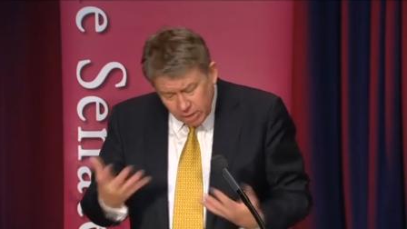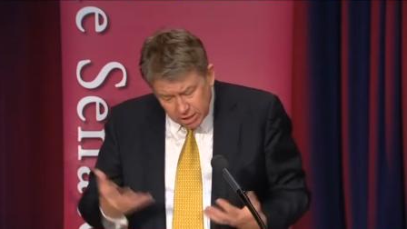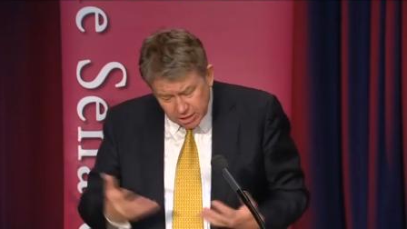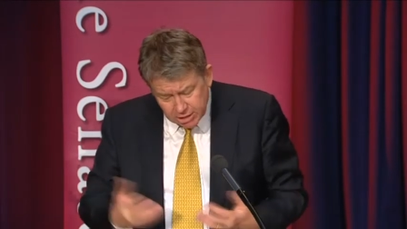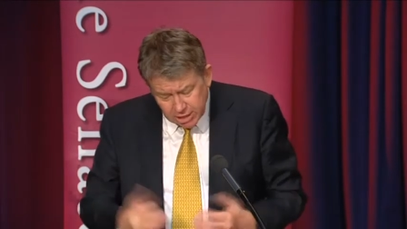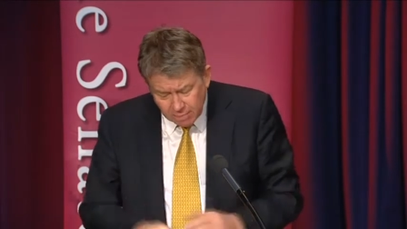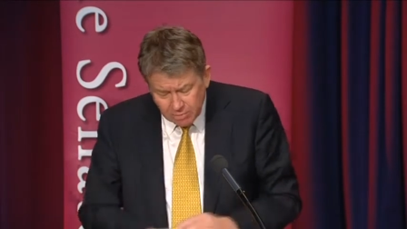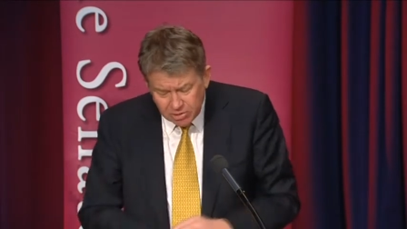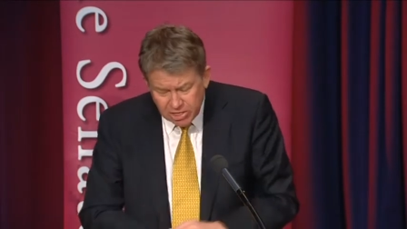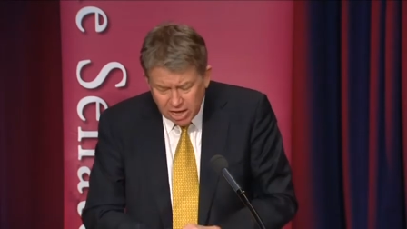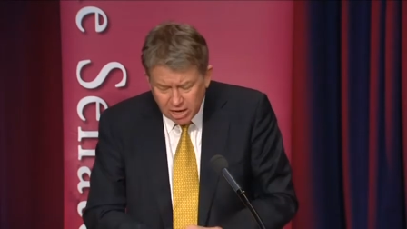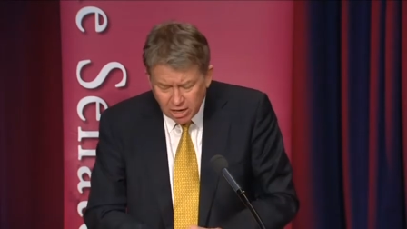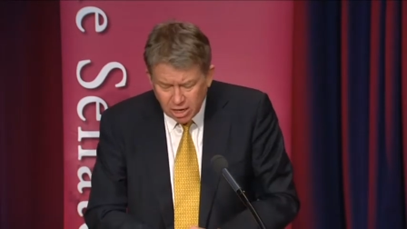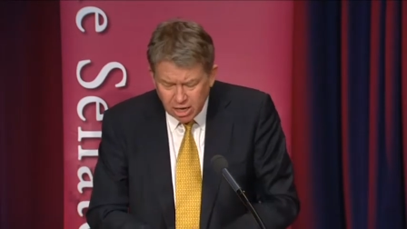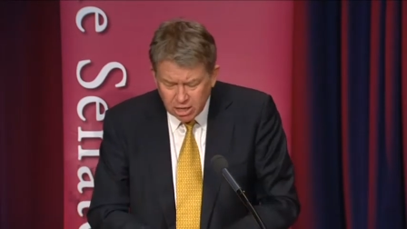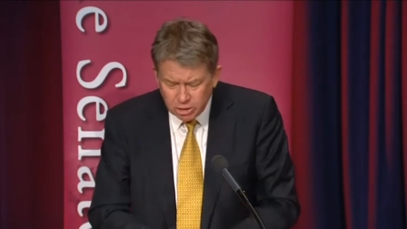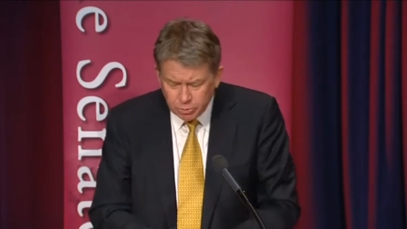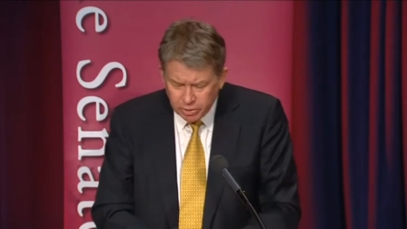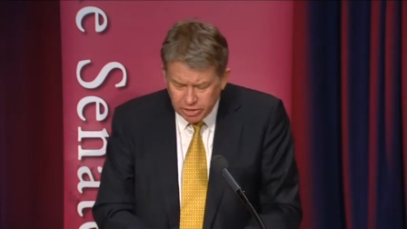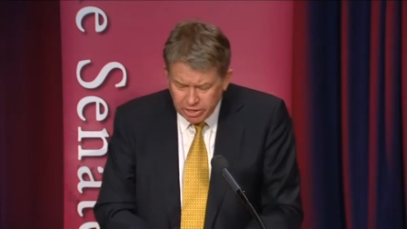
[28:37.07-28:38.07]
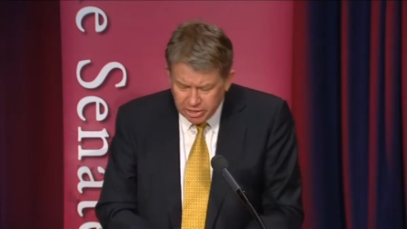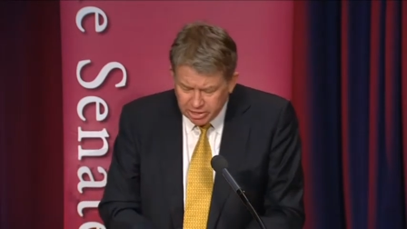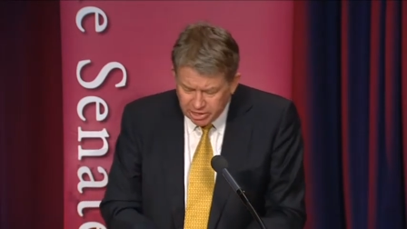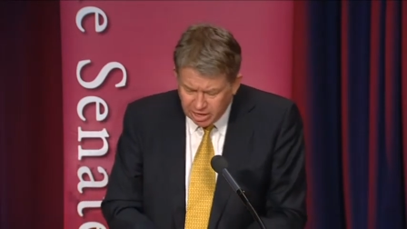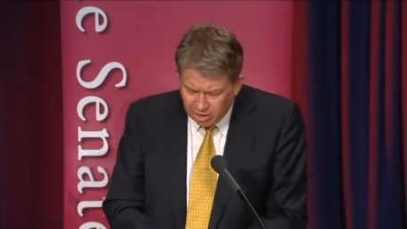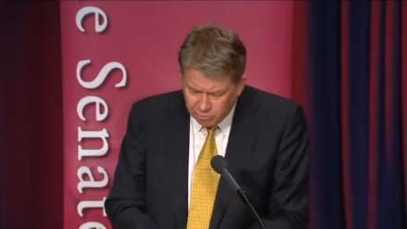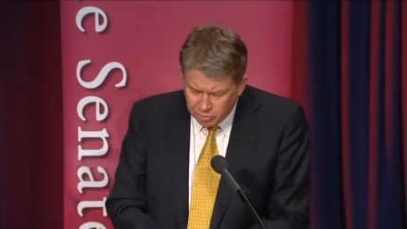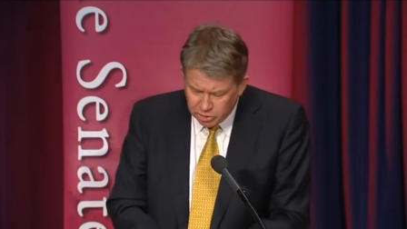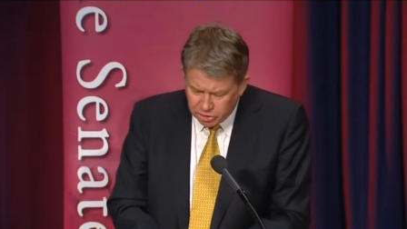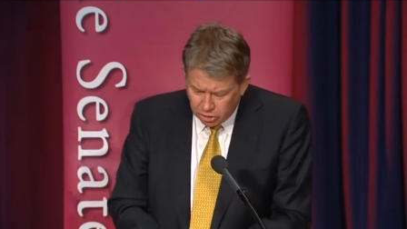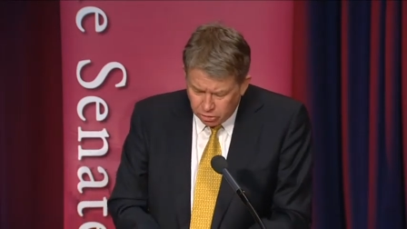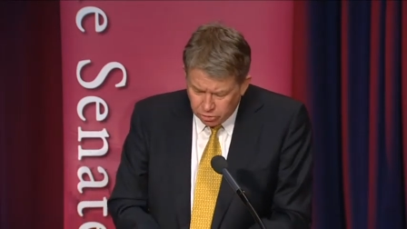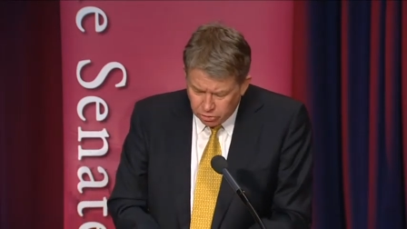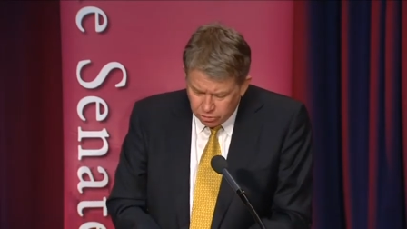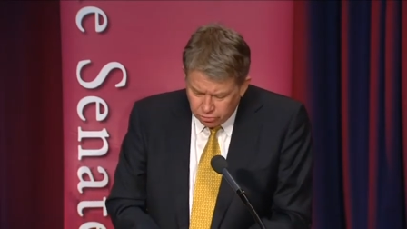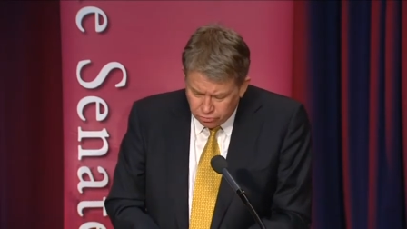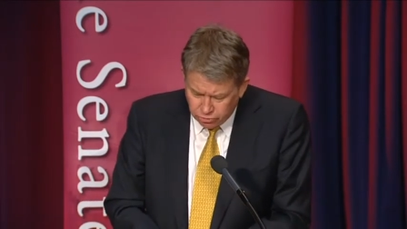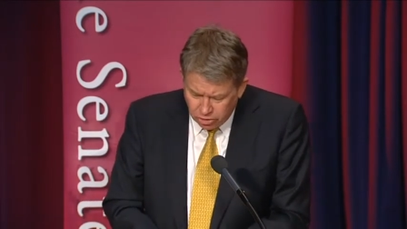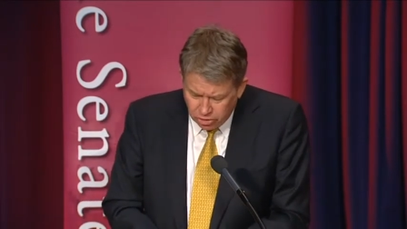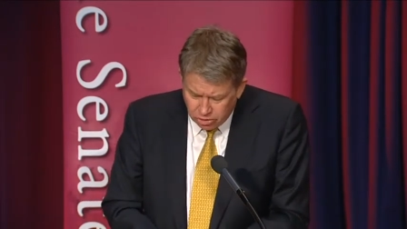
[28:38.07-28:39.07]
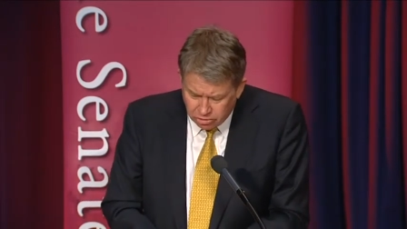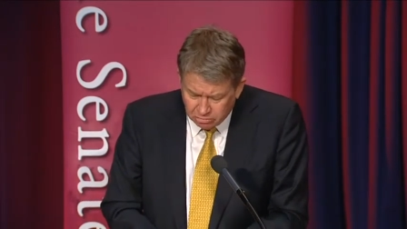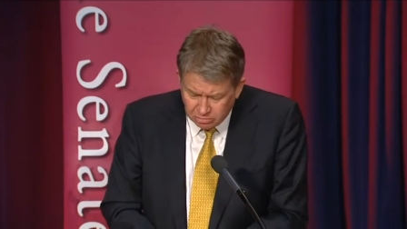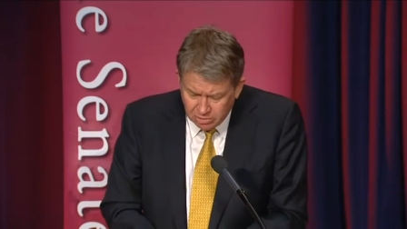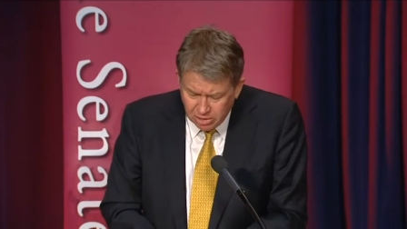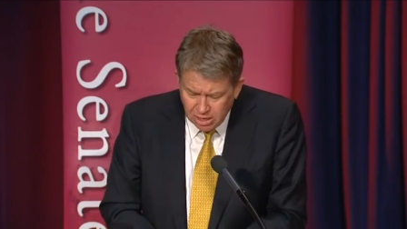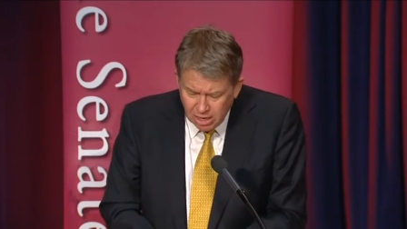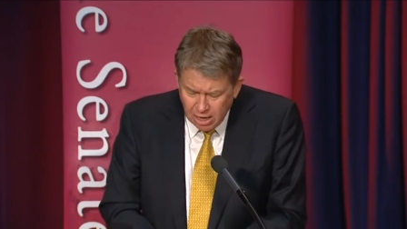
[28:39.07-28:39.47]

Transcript: Some of that lies within the government's own control.